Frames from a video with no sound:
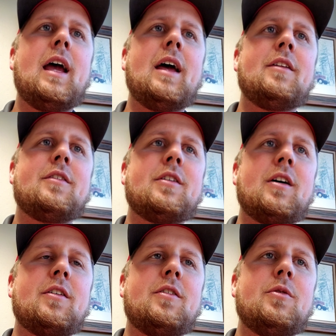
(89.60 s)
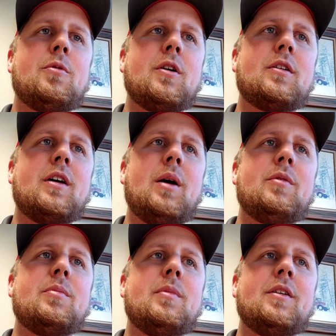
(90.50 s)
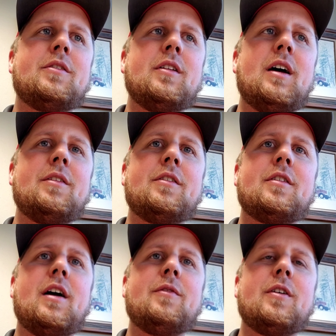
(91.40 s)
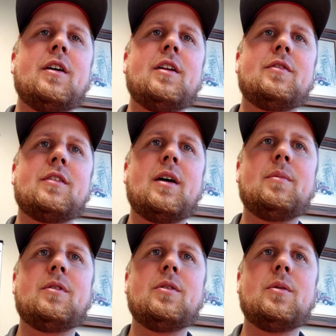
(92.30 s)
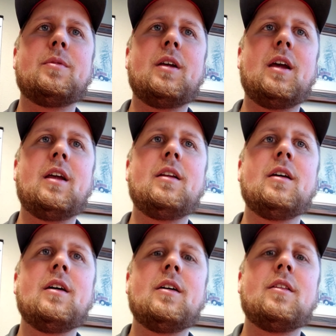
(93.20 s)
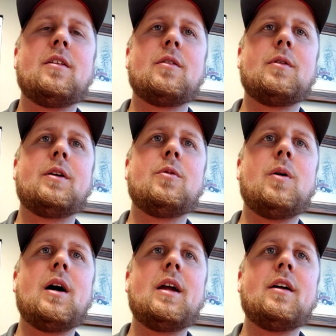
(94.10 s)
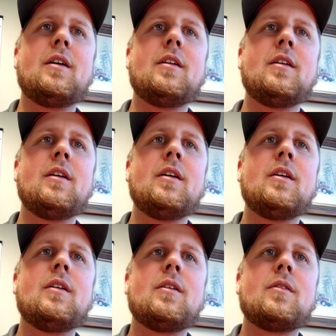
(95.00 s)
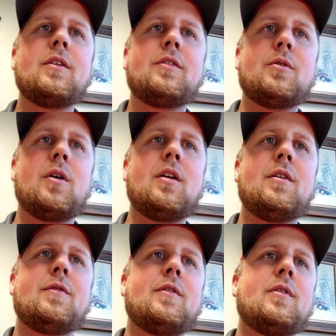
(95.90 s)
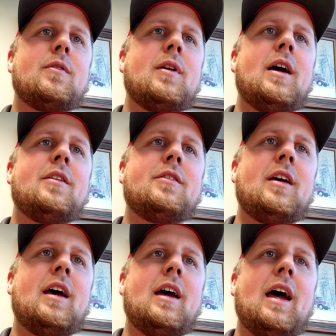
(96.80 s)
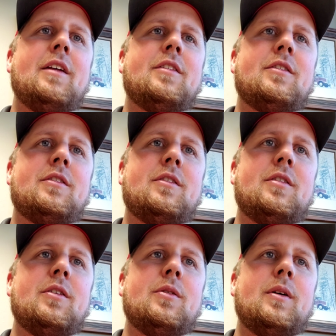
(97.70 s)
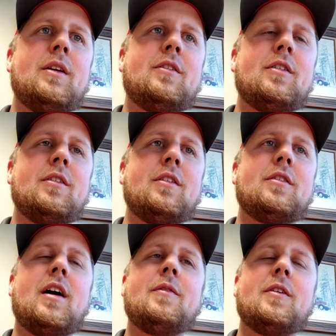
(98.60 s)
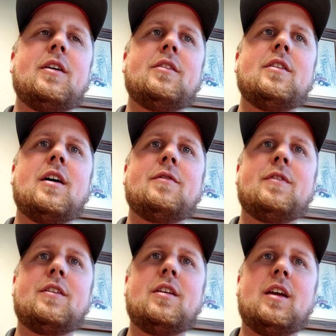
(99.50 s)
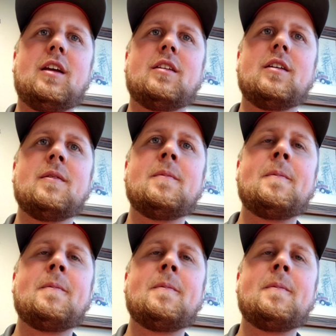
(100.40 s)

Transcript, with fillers: and start to work times must allow the driver enough time to obtain the required restorative rest as to ensure the driver is not fatigued.